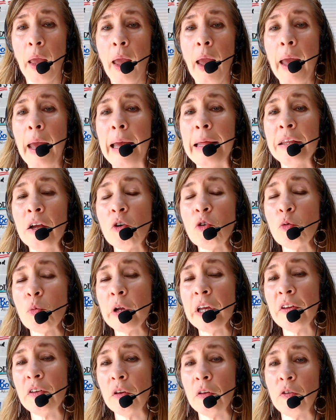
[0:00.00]
And there's
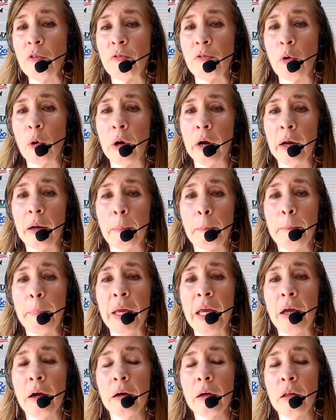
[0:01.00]
reasons for it
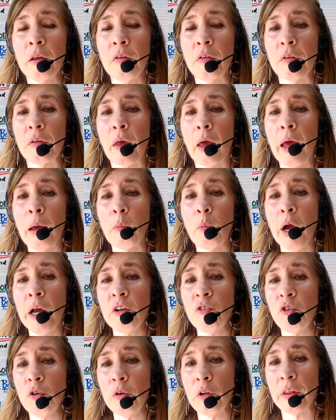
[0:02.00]
because I
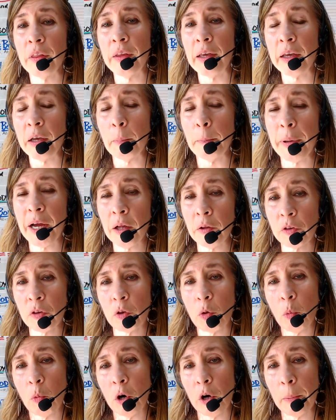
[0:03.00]
want you to think about the
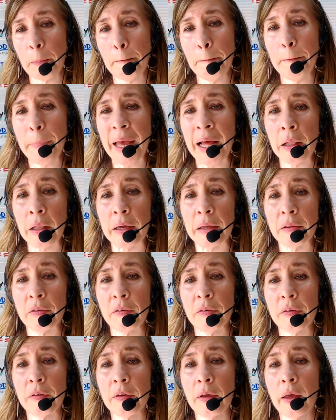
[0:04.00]
word
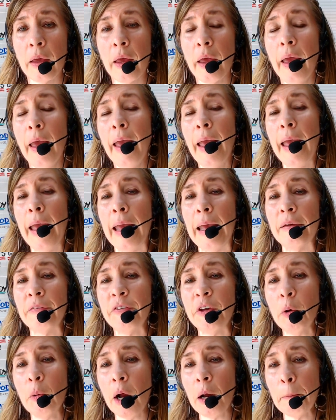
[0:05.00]
balance. If
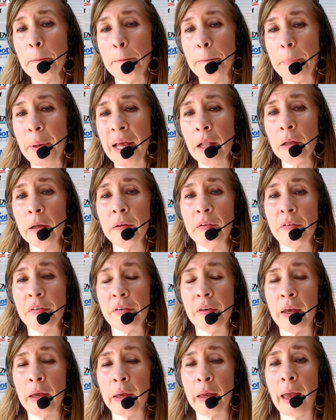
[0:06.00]
you are
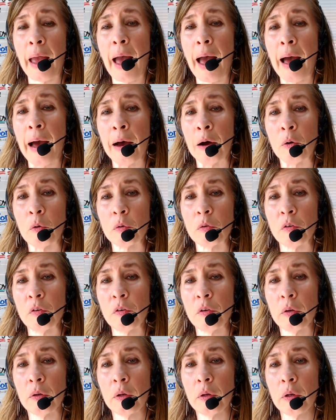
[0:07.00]
balancing out
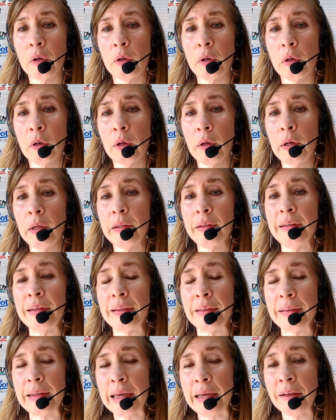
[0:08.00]
the
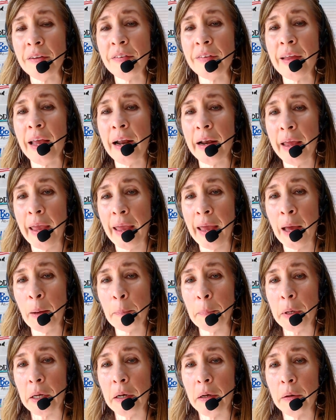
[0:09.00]
things that
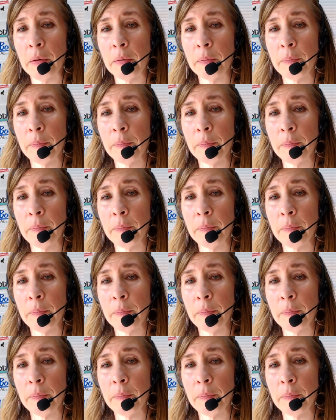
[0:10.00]
happen,